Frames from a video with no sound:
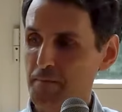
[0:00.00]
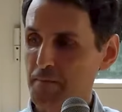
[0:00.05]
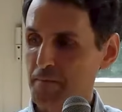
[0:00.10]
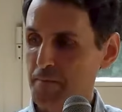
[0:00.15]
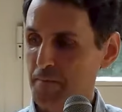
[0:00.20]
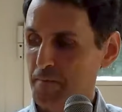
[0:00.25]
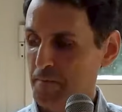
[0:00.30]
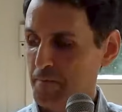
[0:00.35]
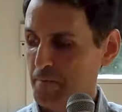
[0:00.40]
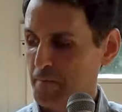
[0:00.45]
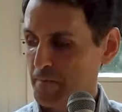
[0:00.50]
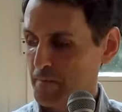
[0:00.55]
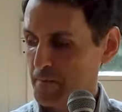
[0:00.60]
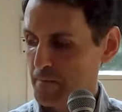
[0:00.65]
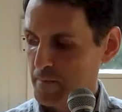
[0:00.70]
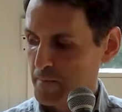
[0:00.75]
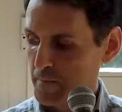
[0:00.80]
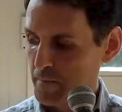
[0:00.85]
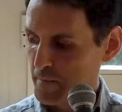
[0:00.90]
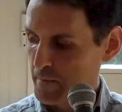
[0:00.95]

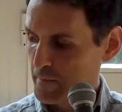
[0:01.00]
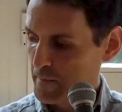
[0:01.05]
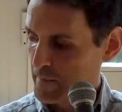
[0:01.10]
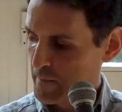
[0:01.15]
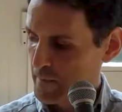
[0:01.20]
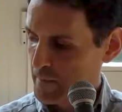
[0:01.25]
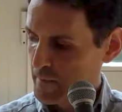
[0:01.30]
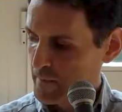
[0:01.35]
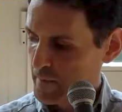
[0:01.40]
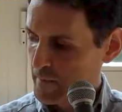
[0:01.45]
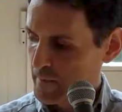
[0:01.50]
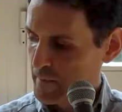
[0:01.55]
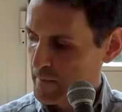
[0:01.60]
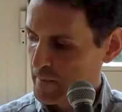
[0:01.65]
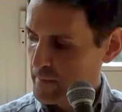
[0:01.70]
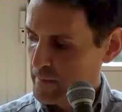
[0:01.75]
No one is speaking in this clip.